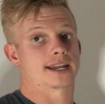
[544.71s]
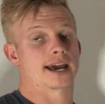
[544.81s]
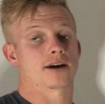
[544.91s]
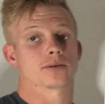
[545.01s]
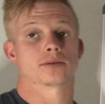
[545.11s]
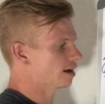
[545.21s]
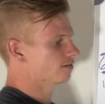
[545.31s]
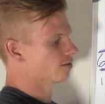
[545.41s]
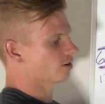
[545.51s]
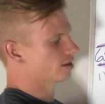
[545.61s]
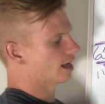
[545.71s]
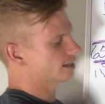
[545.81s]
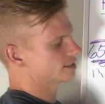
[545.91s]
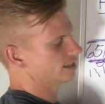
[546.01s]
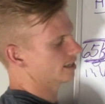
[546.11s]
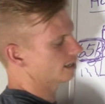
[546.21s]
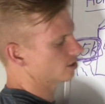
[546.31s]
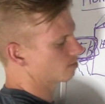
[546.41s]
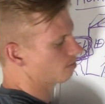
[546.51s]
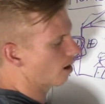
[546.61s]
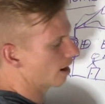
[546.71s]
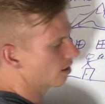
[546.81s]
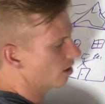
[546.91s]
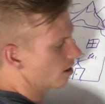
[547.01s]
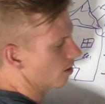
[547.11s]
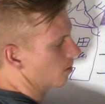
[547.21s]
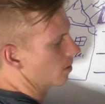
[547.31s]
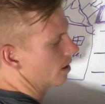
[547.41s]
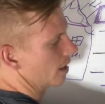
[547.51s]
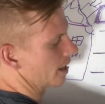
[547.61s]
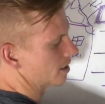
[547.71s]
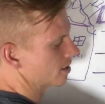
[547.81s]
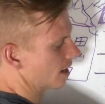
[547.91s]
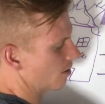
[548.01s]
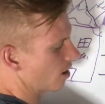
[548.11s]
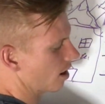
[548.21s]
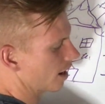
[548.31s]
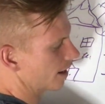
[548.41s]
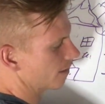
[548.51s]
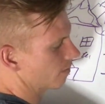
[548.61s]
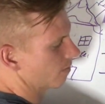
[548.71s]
now. Now, for our last thing is buy low and sell high.